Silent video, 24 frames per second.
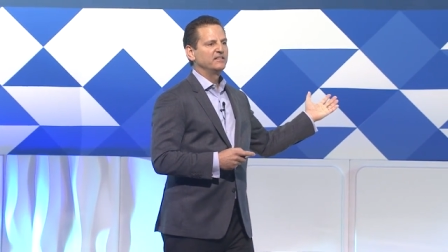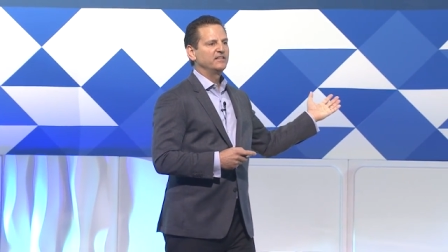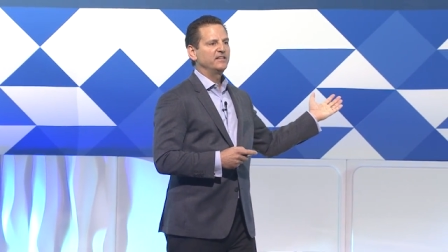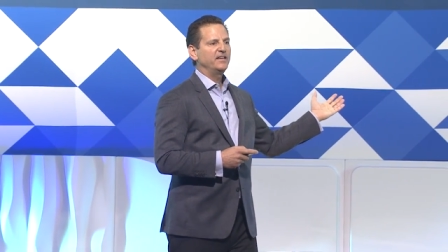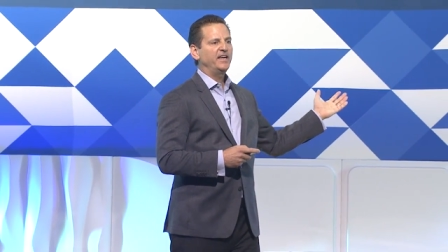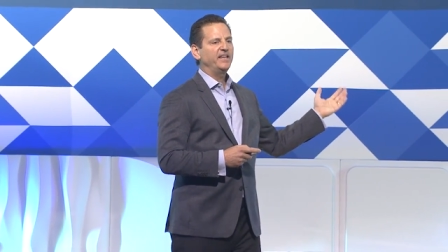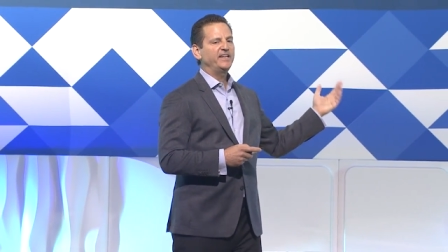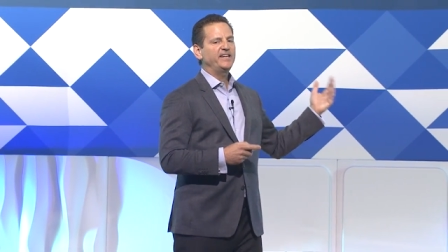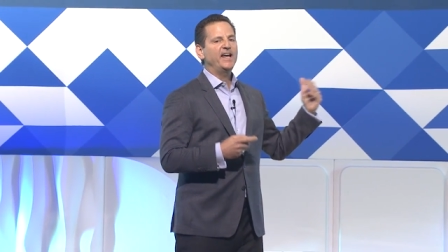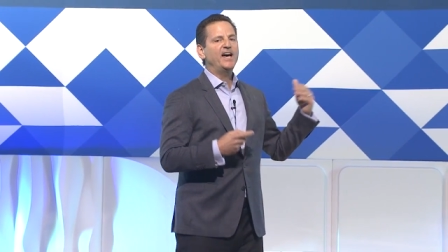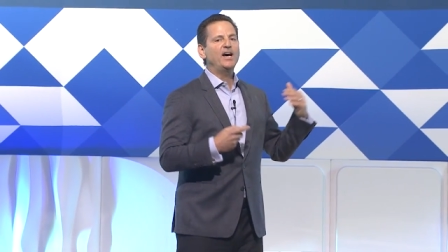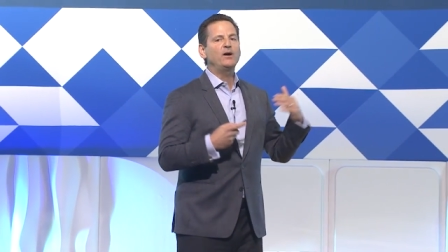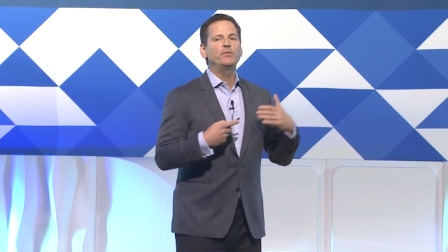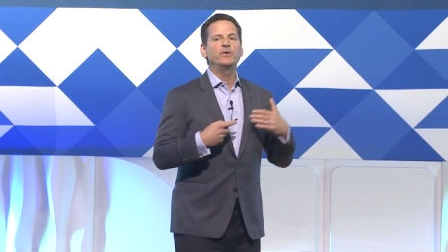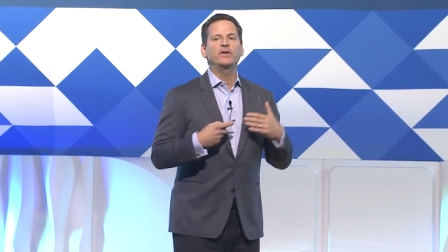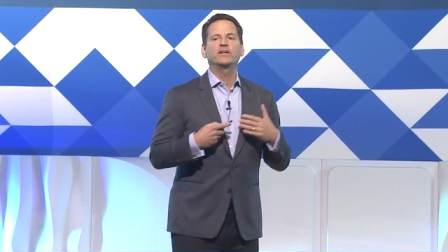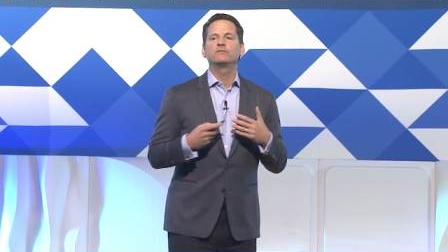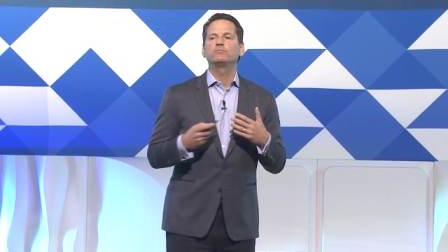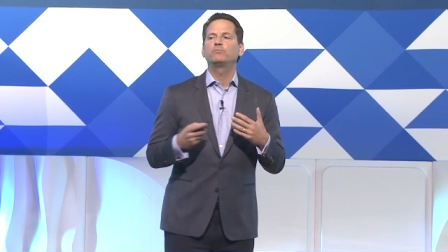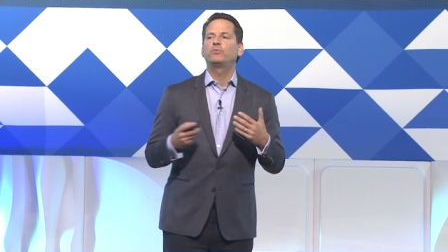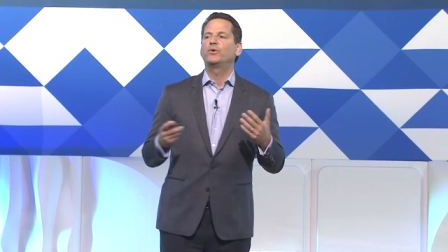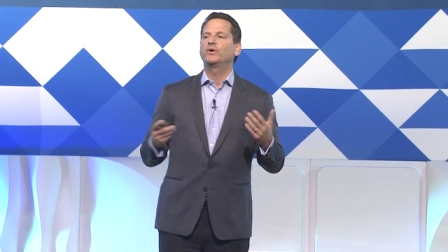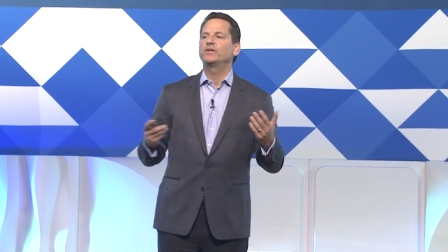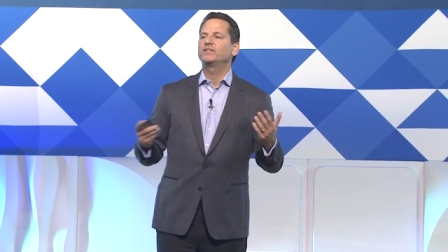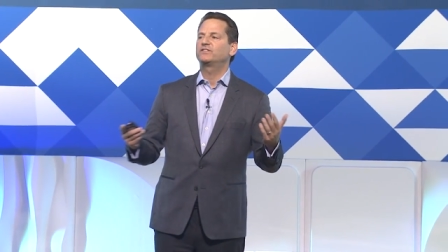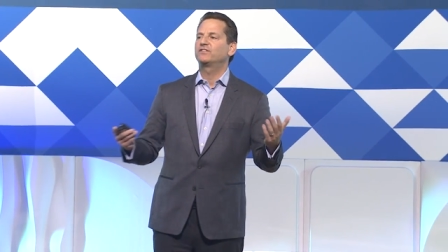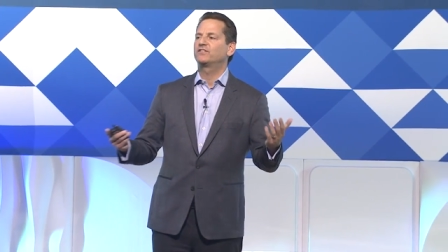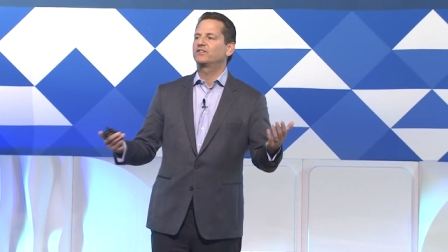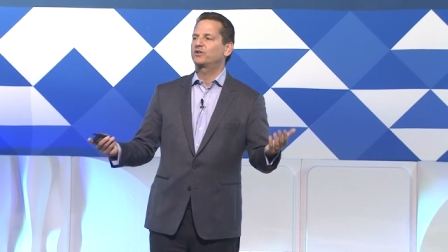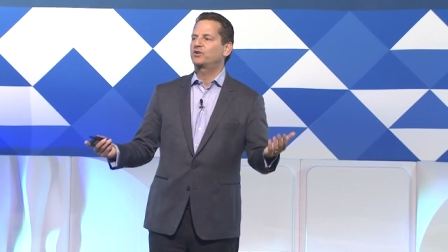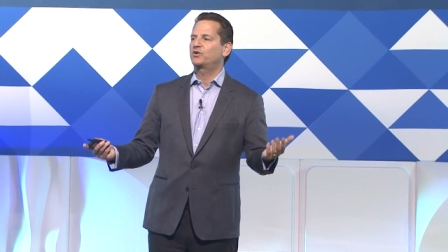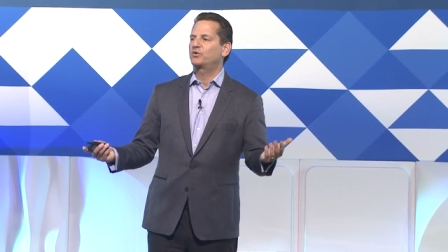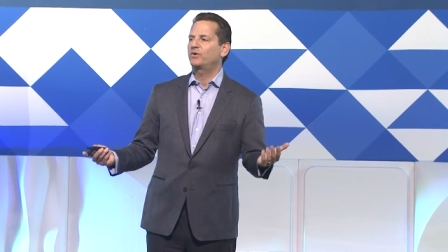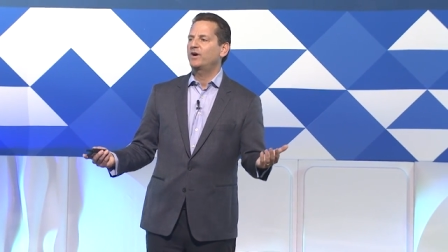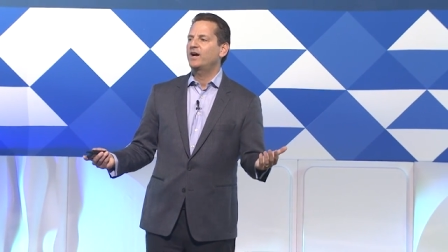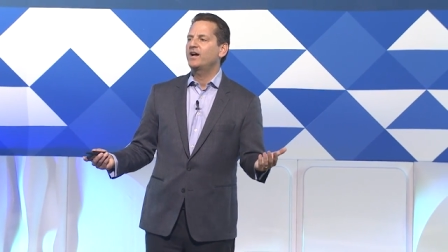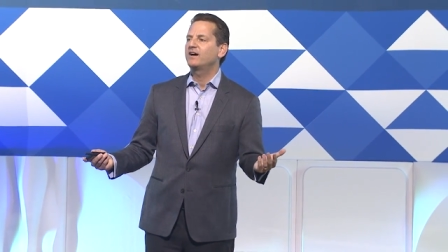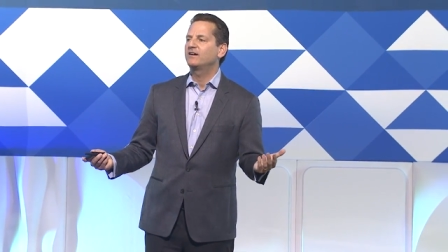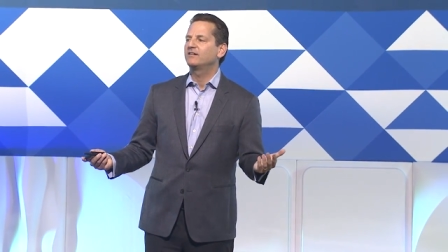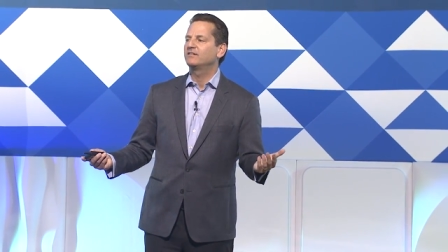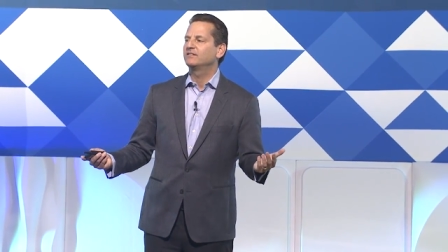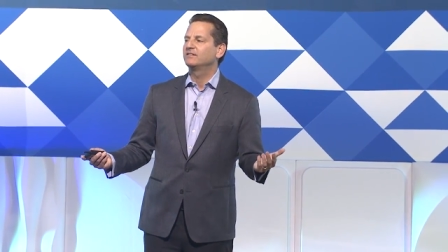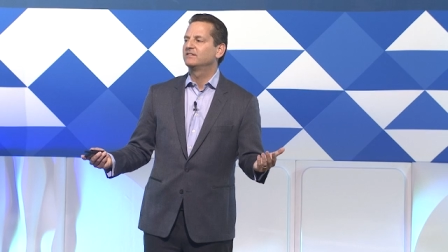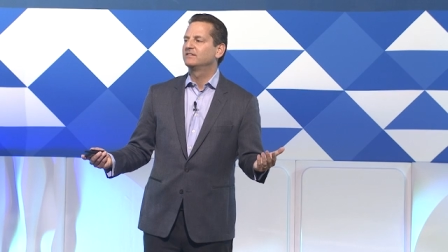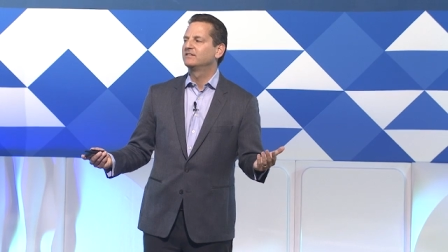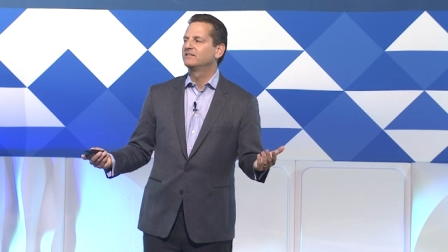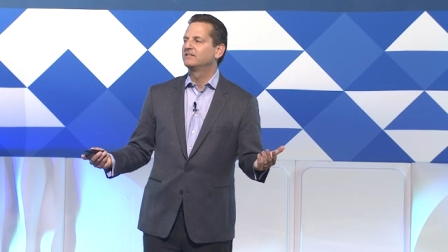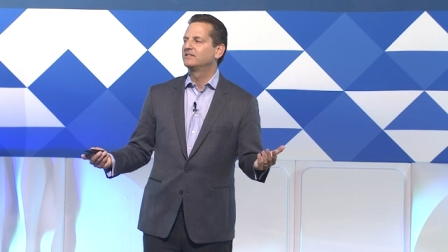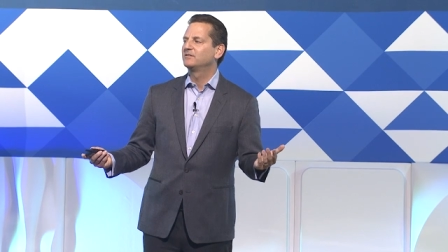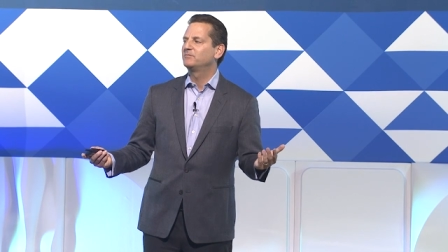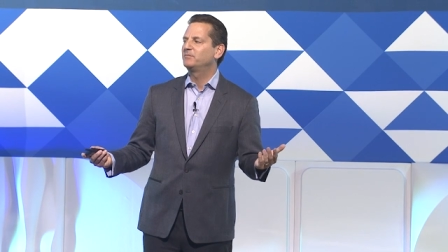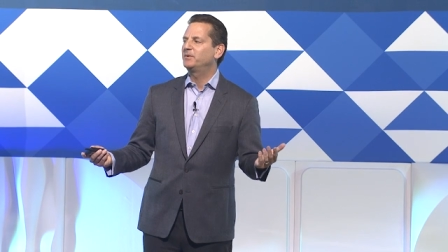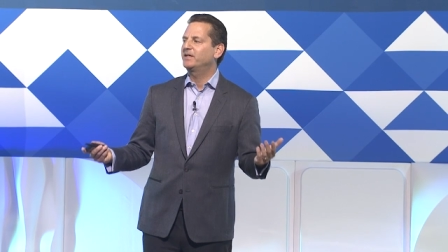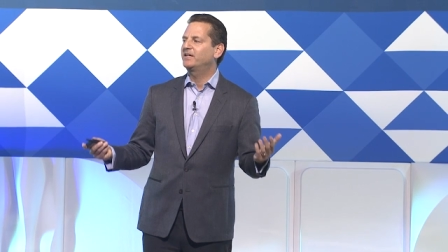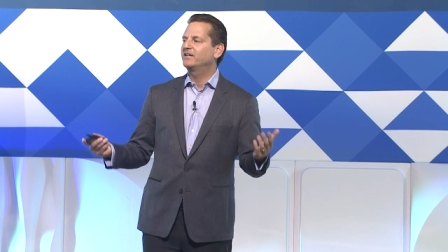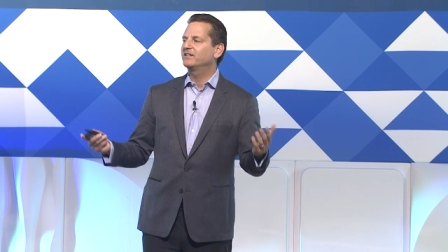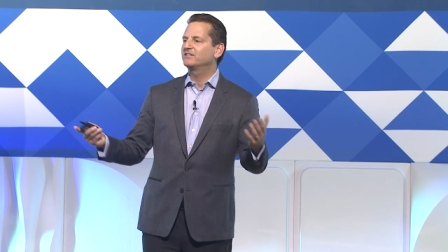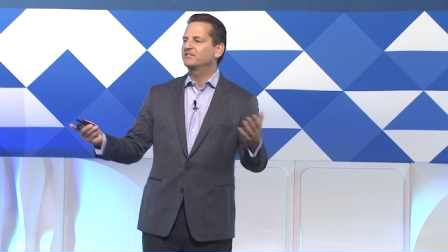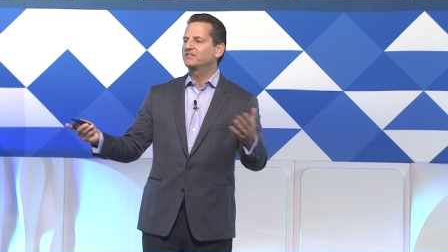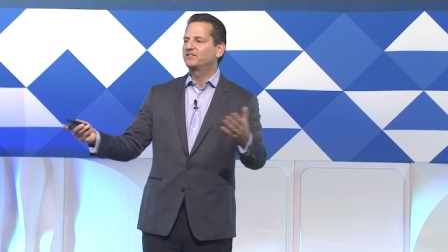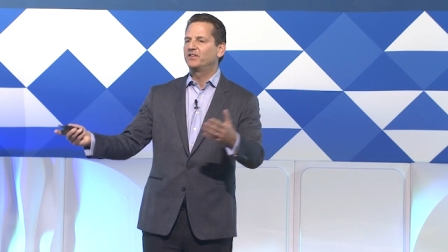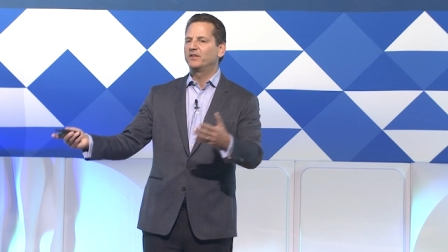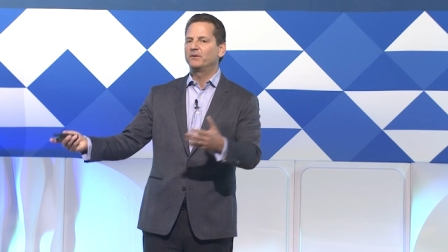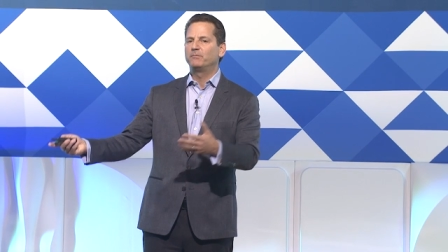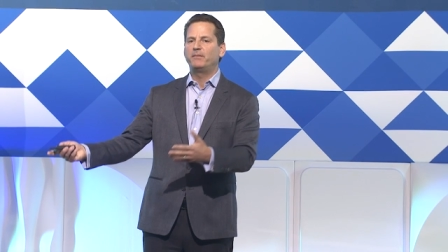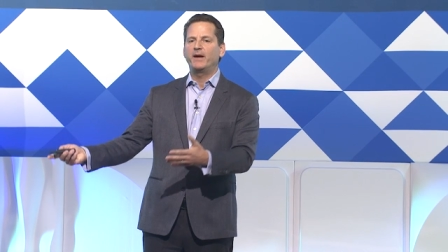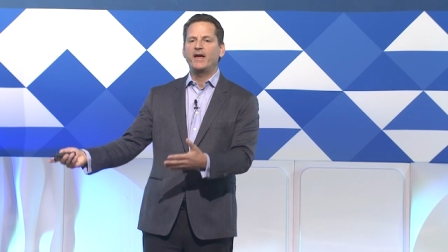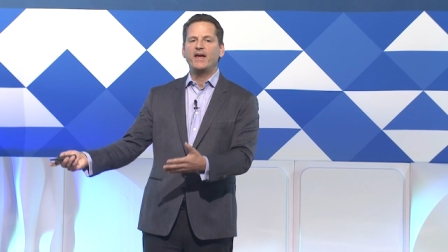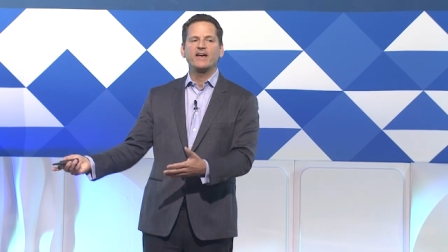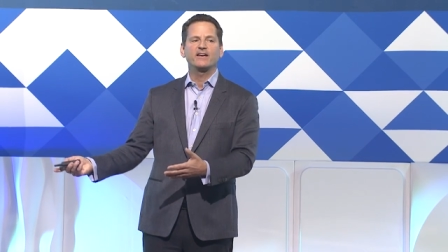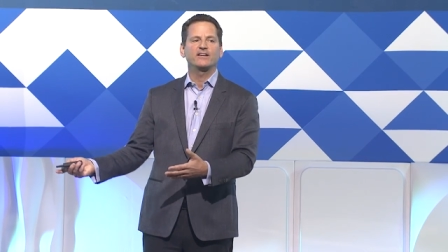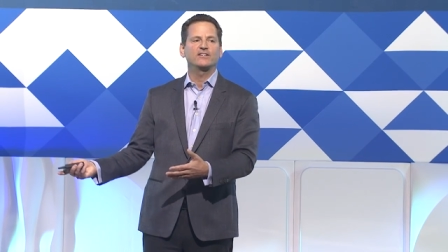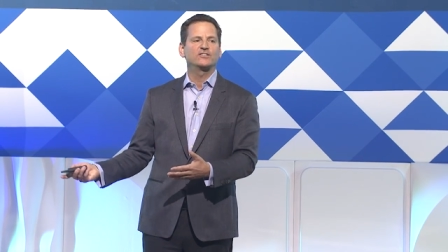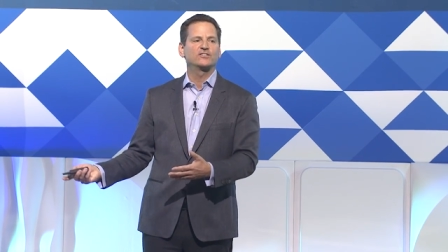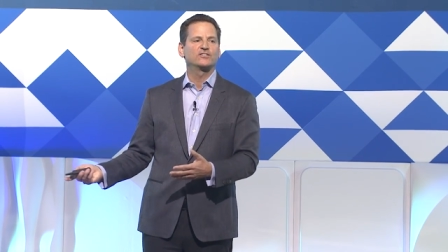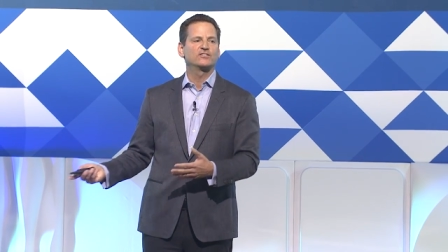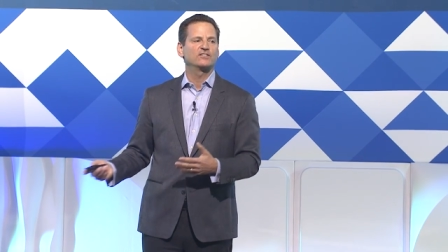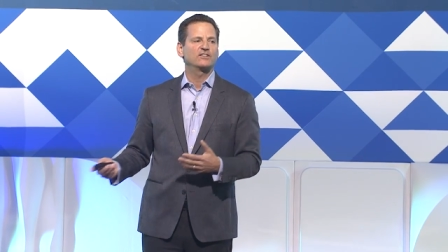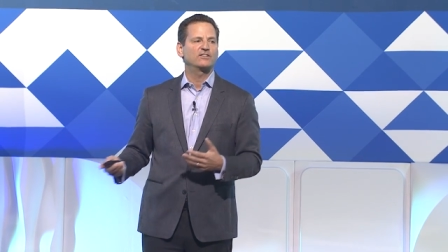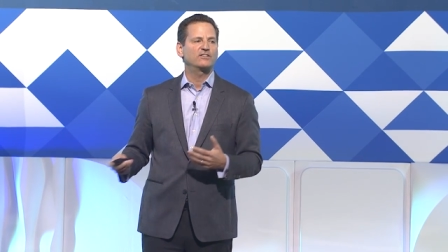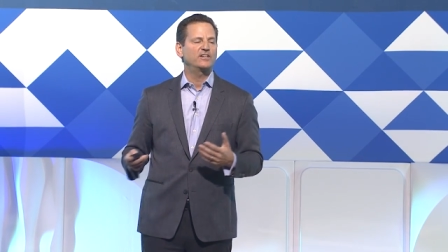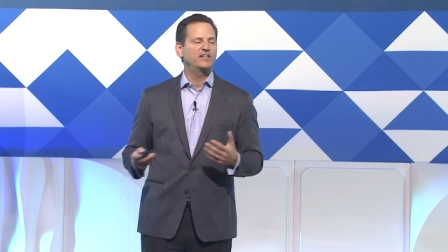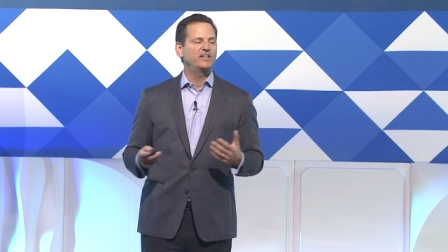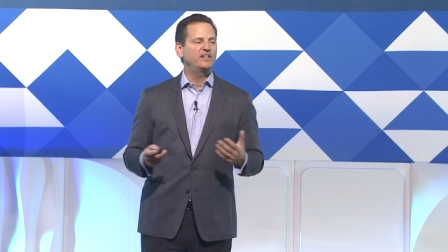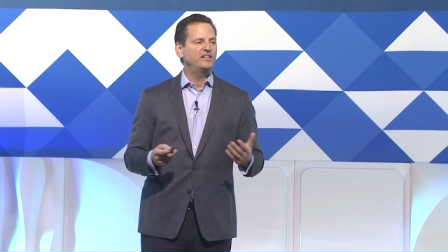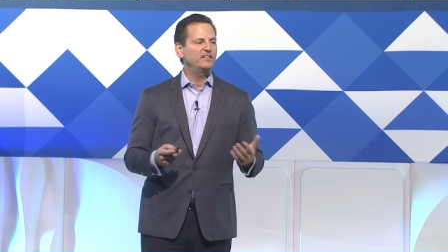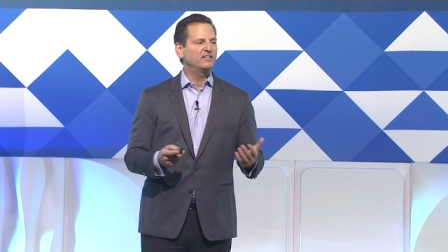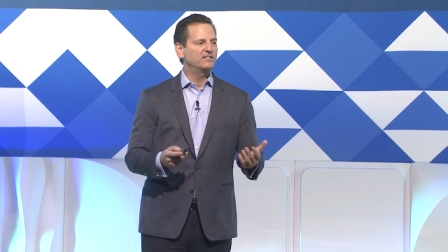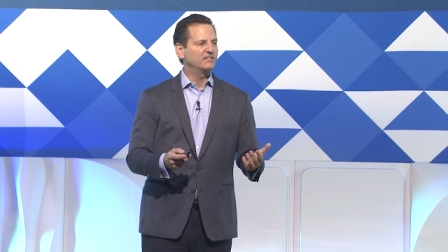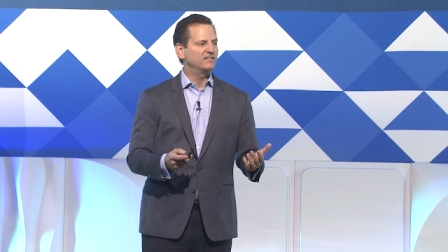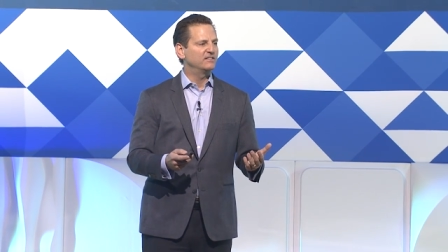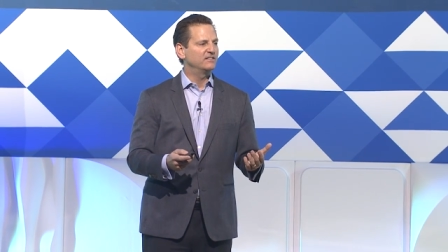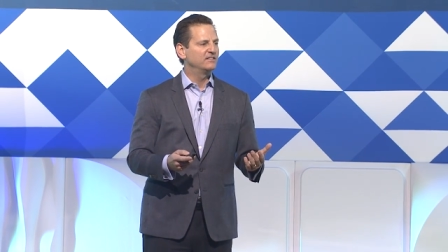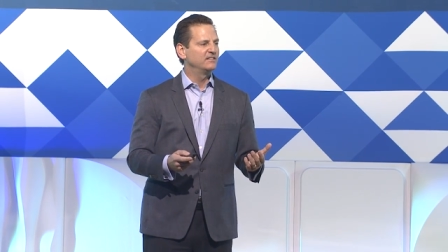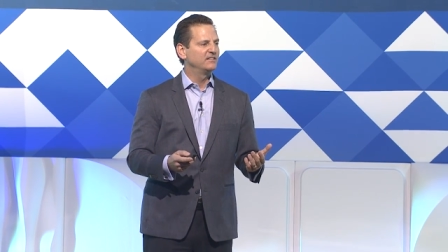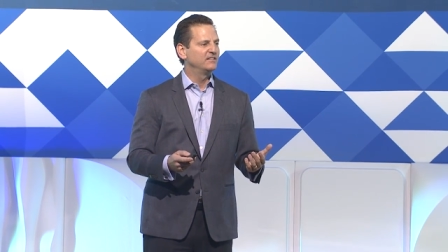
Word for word: And now we can point to the crowd because the banks are here